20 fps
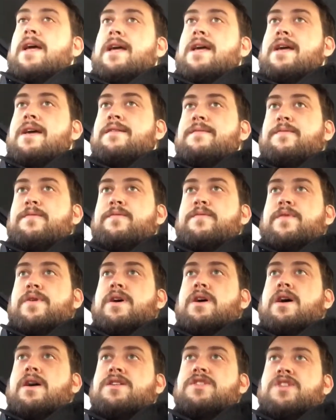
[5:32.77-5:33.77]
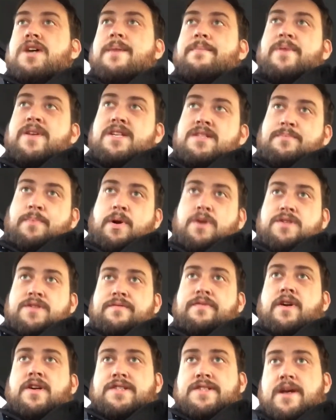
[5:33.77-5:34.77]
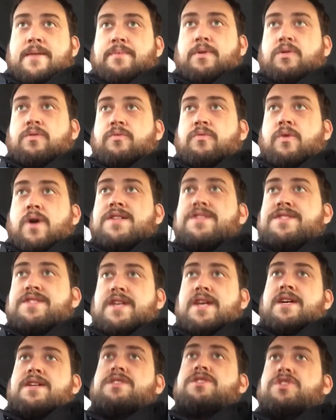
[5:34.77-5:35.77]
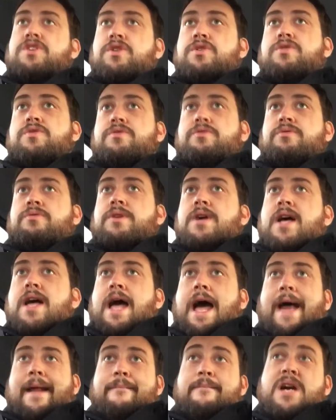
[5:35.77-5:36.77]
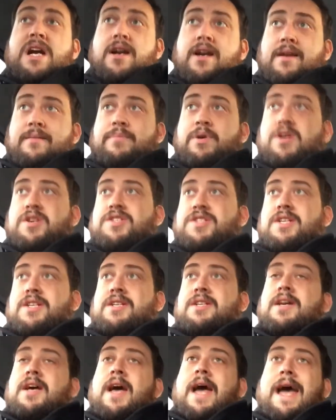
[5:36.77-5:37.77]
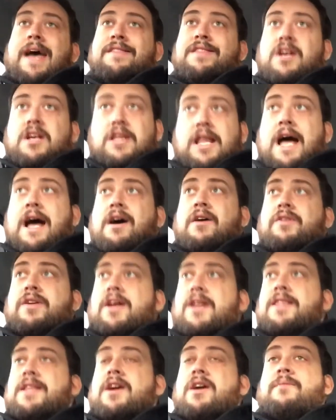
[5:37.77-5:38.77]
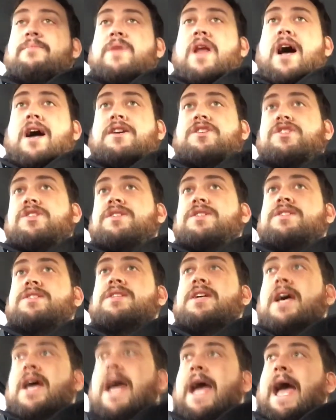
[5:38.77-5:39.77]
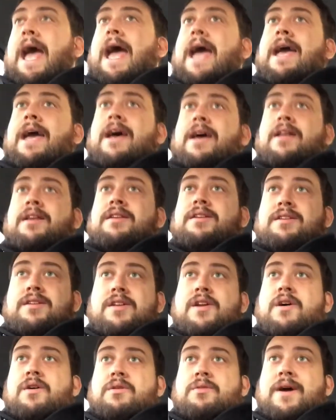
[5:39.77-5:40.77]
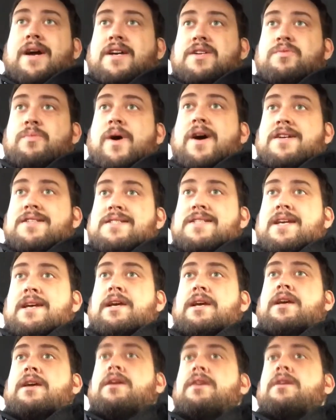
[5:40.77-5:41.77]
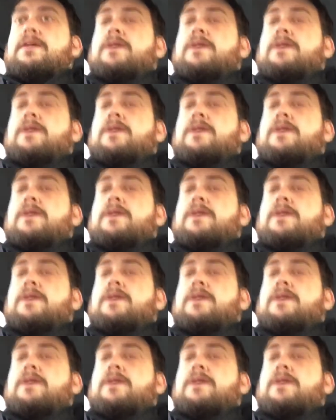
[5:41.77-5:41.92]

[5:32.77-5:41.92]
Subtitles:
if a Japanese person, for example, runs into an American person and they're loud and they're obnoxious and, X, Y, and Z,